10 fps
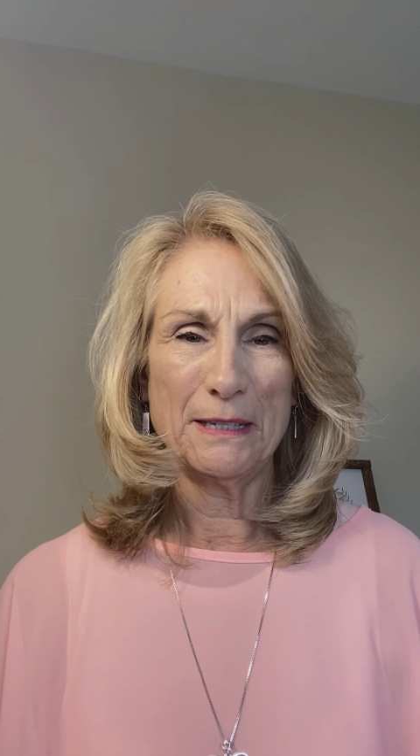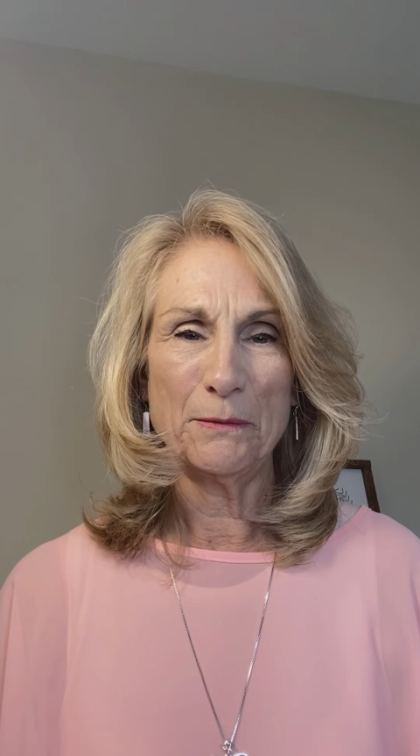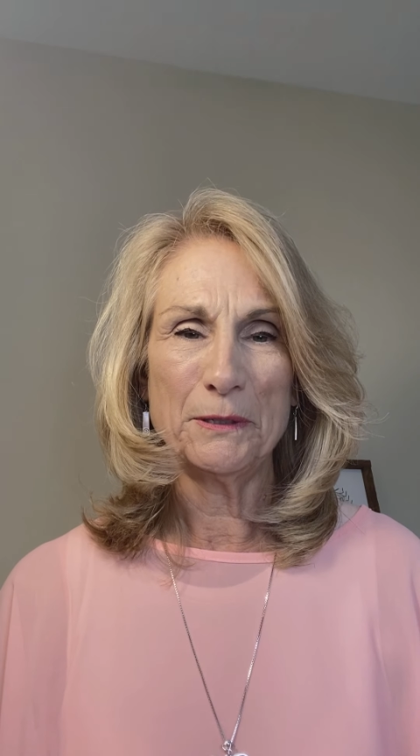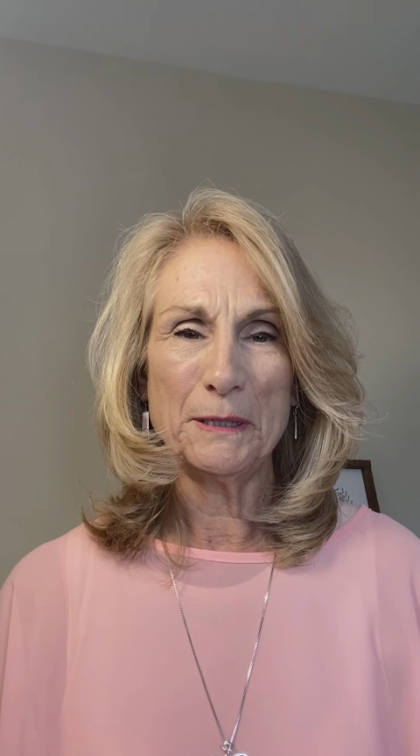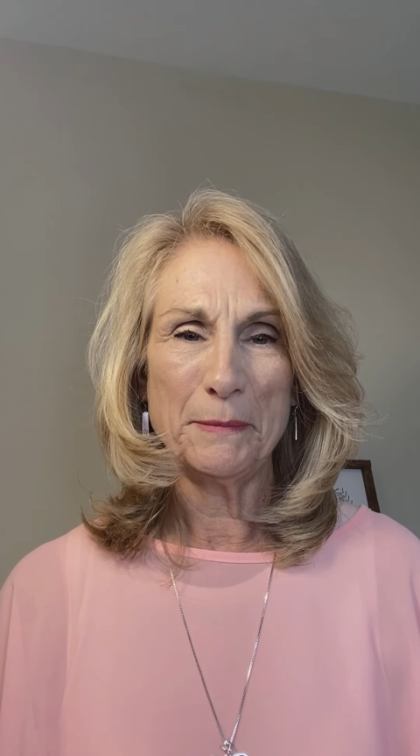
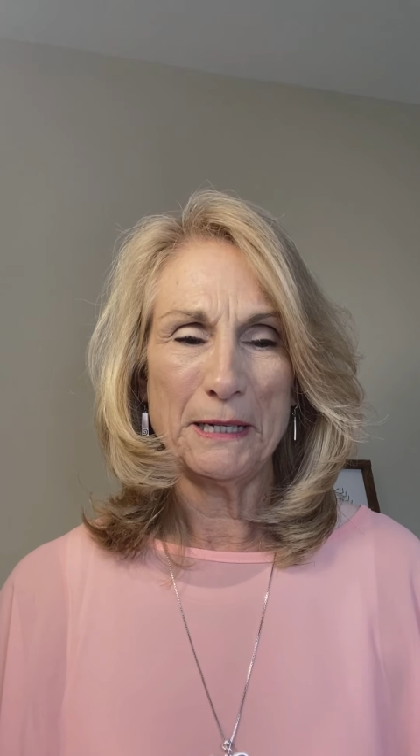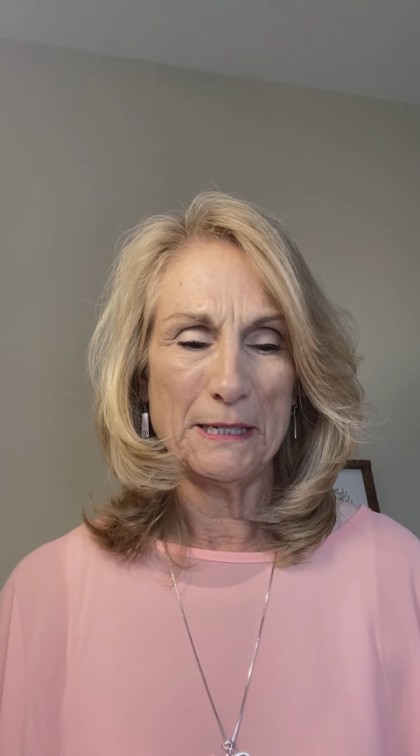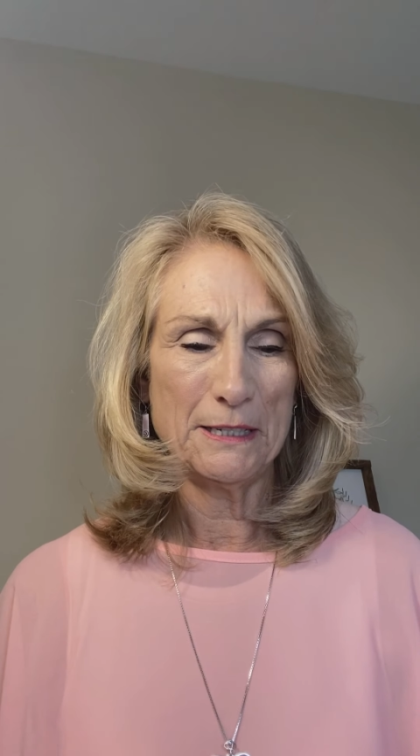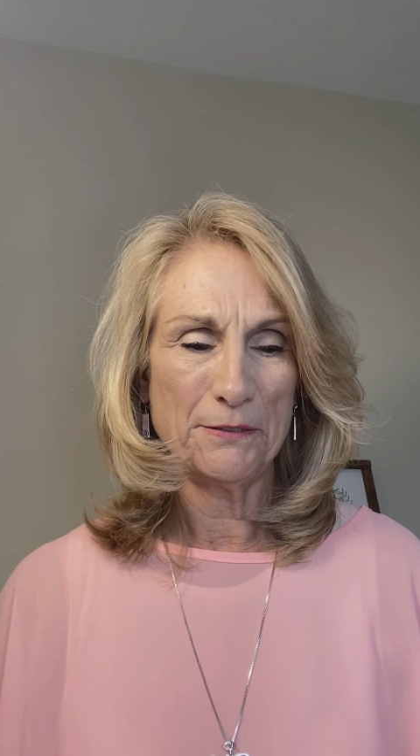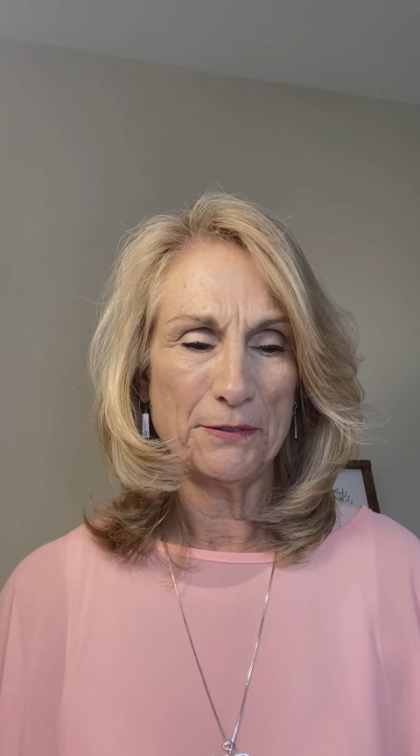that really made a
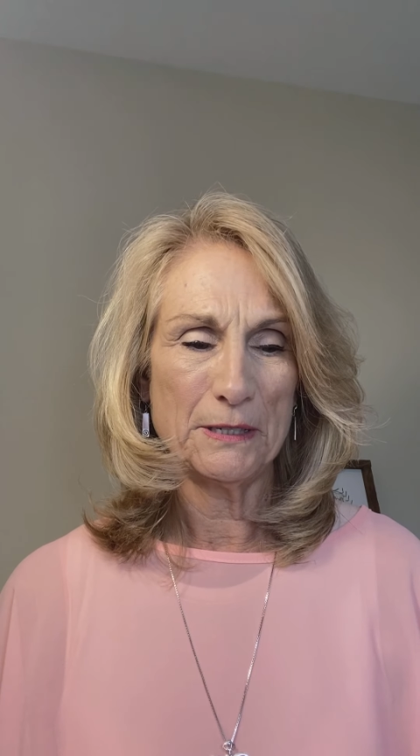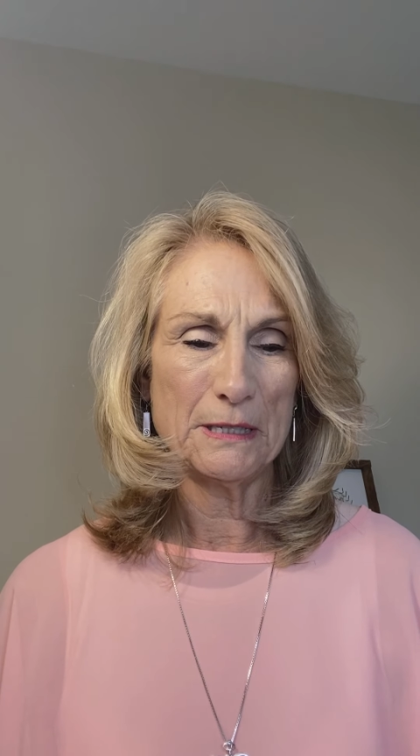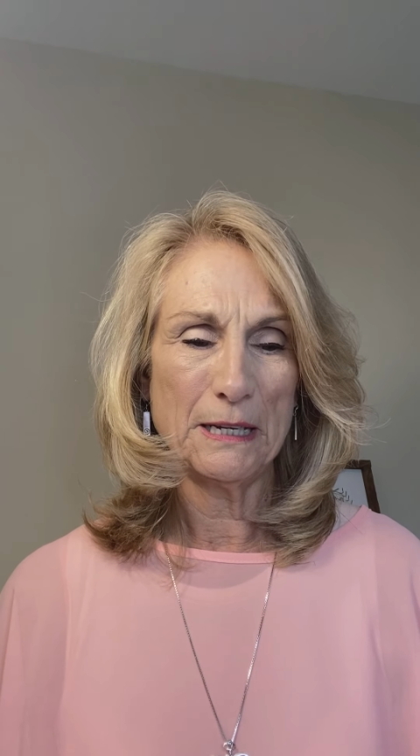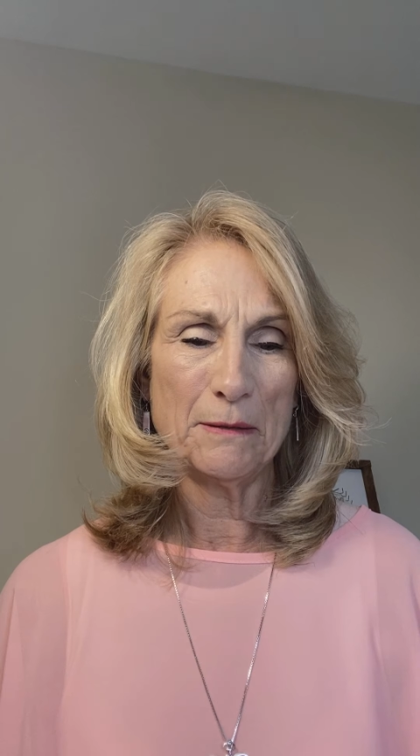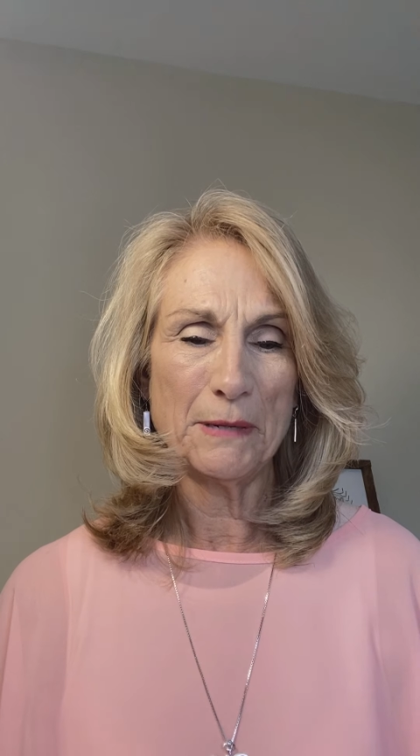
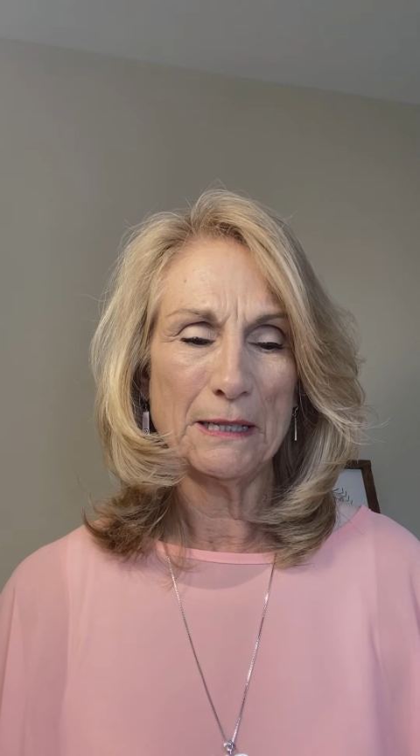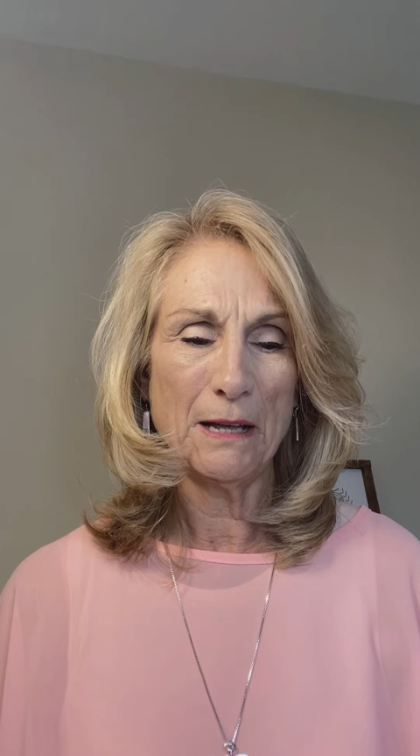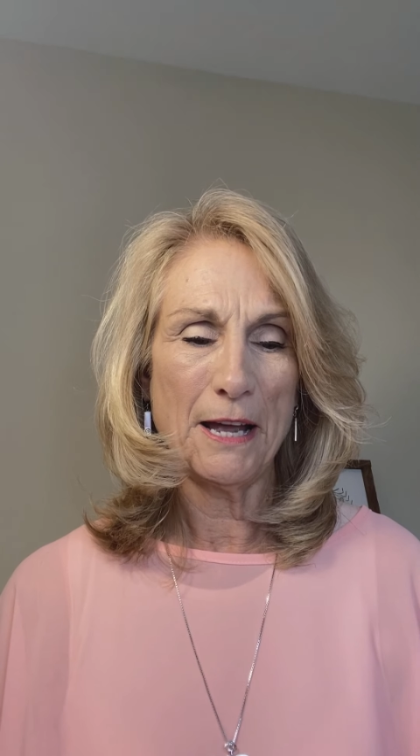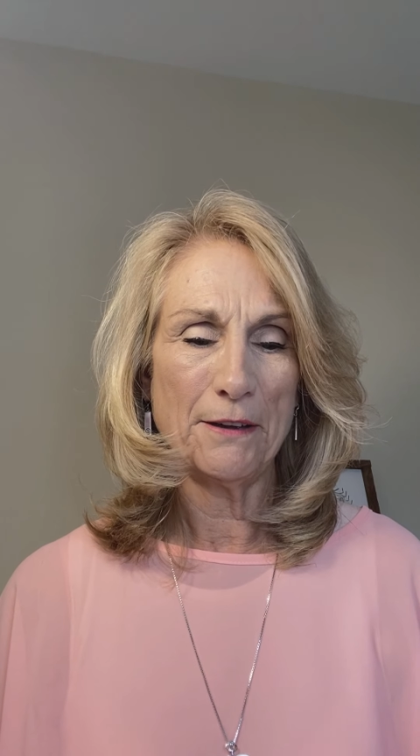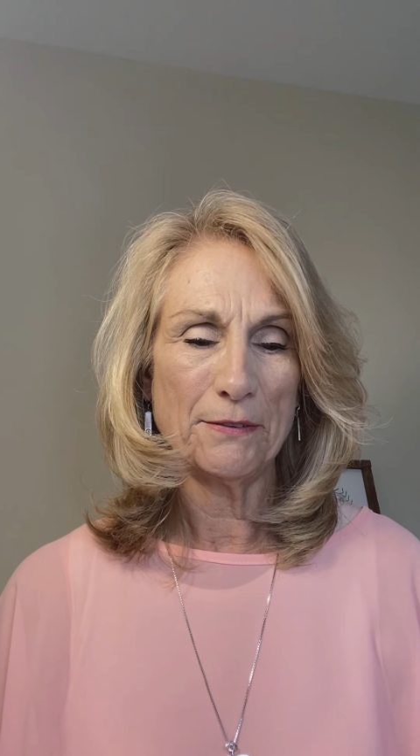difference in my
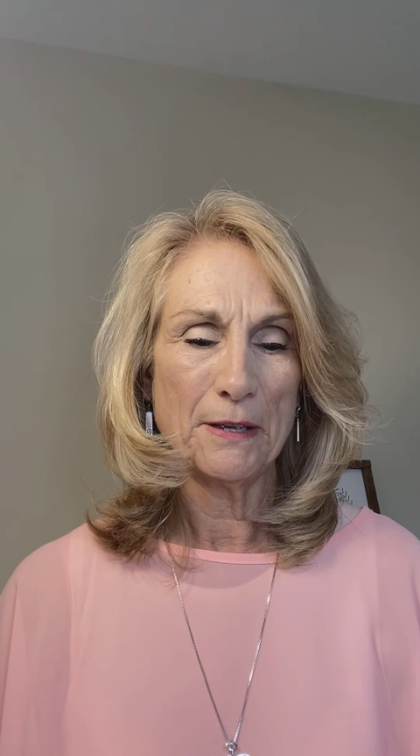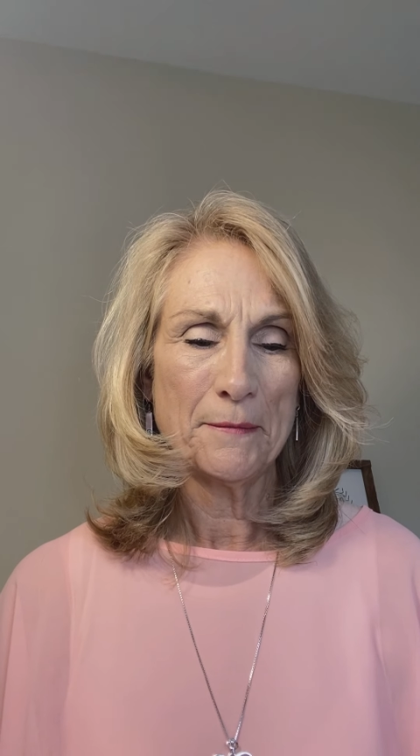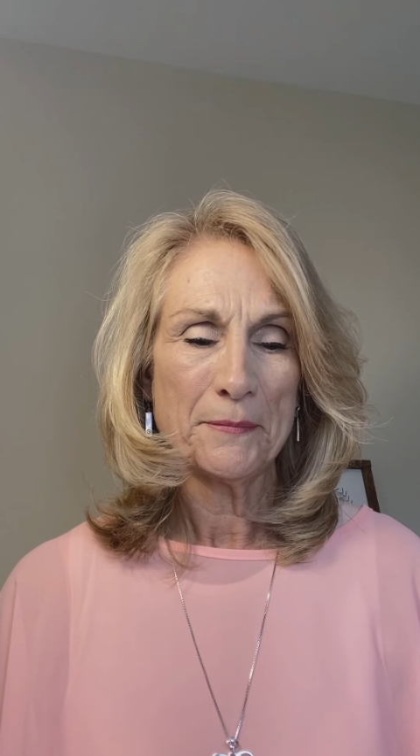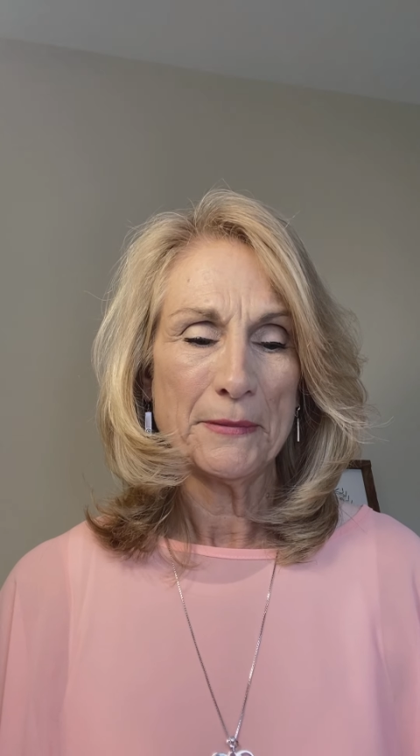life.